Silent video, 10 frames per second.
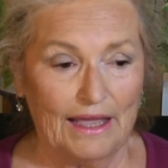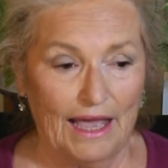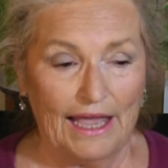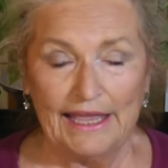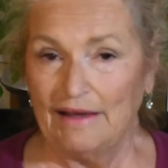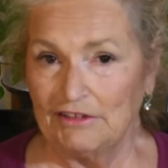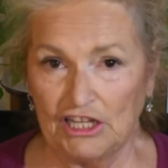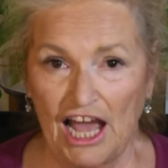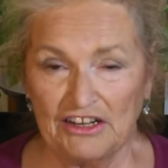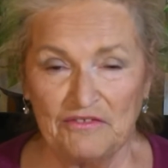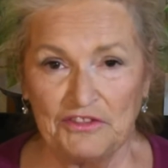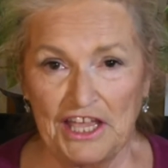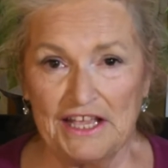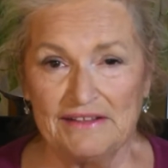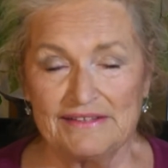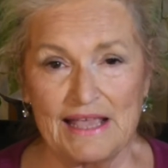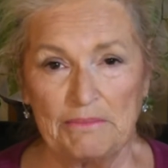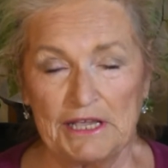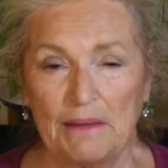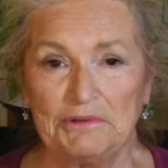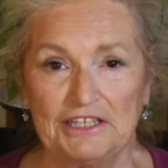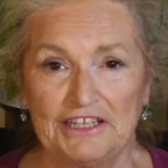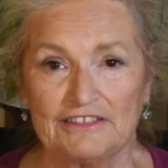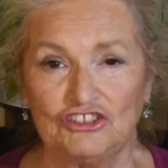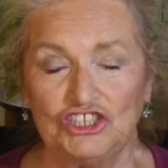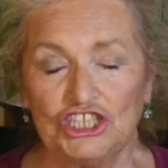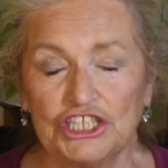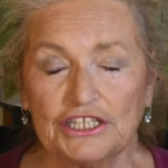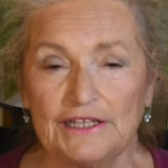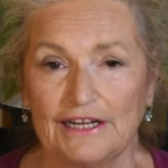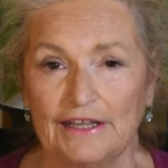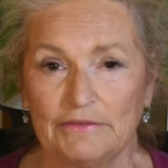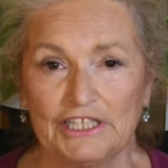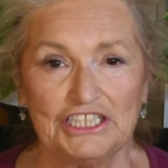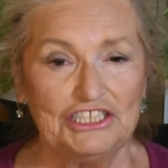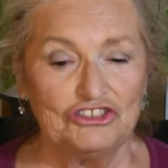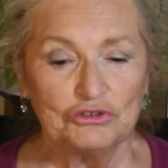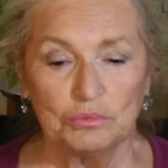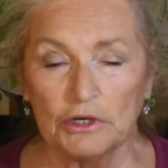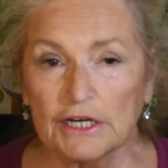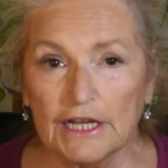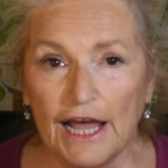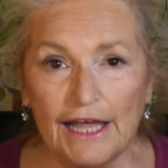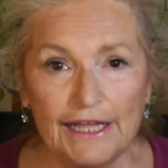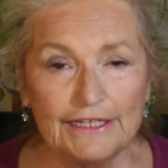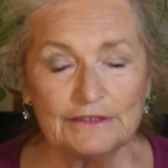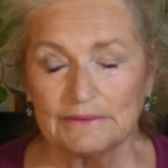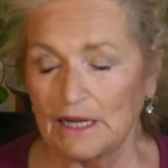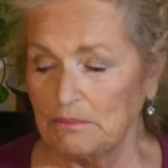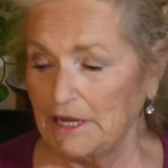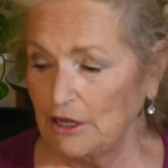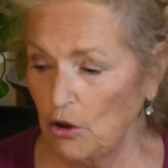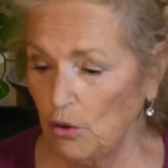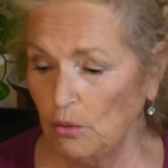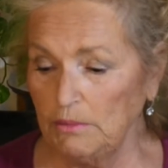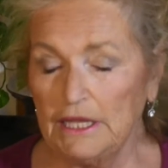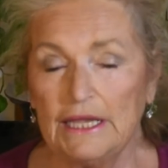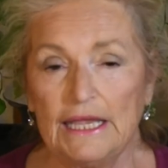have a lot of things coming up in the next year that I really need to work on around my home,